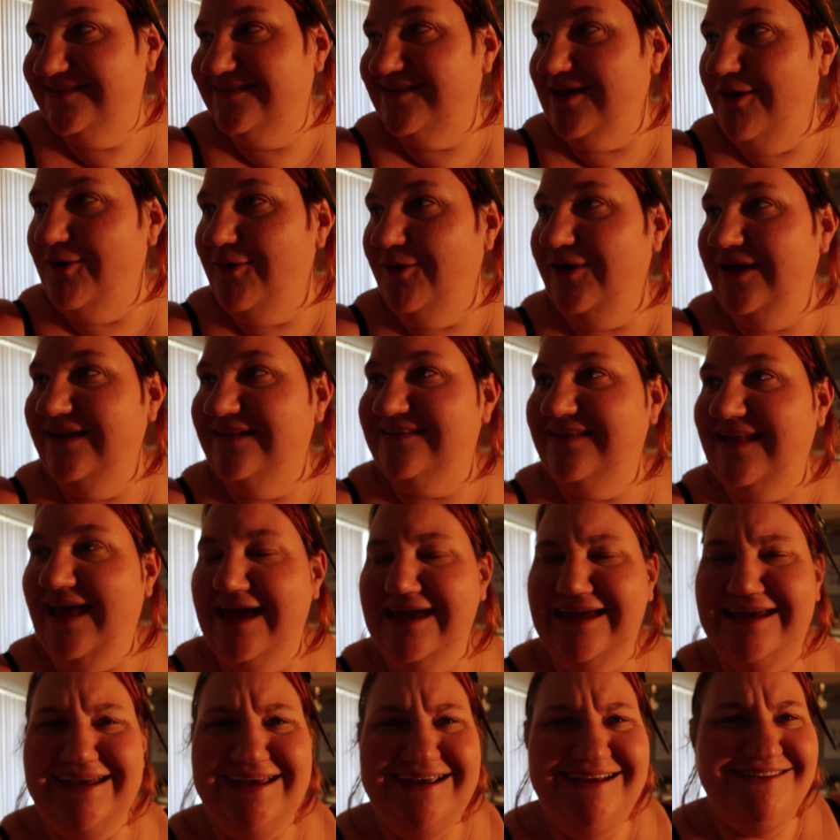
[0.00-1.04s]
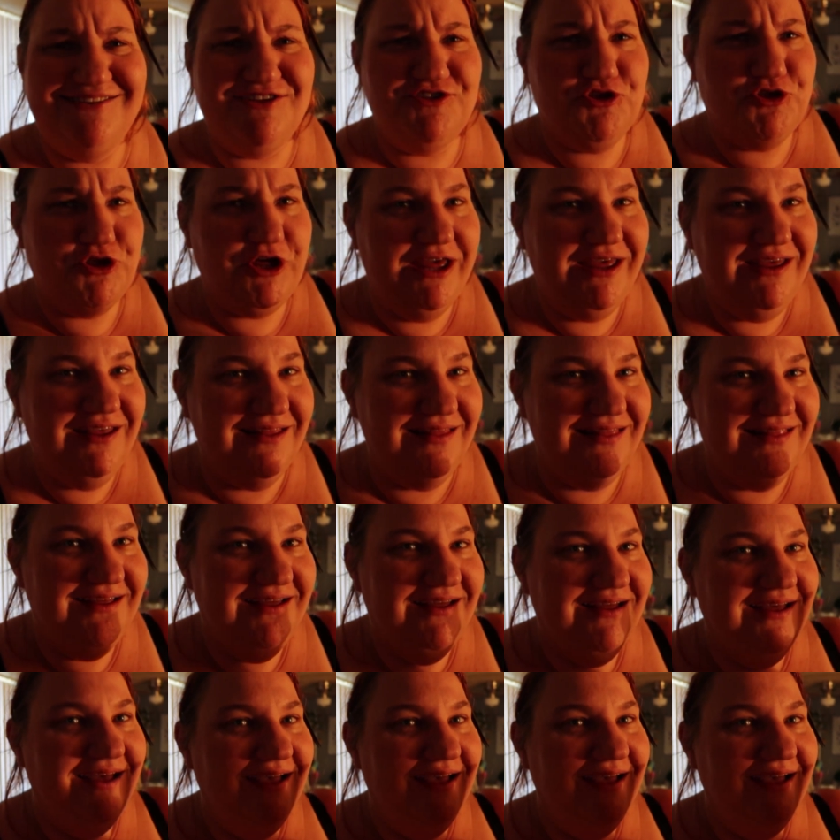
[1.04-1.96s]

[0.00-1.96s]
So it's like, he's chill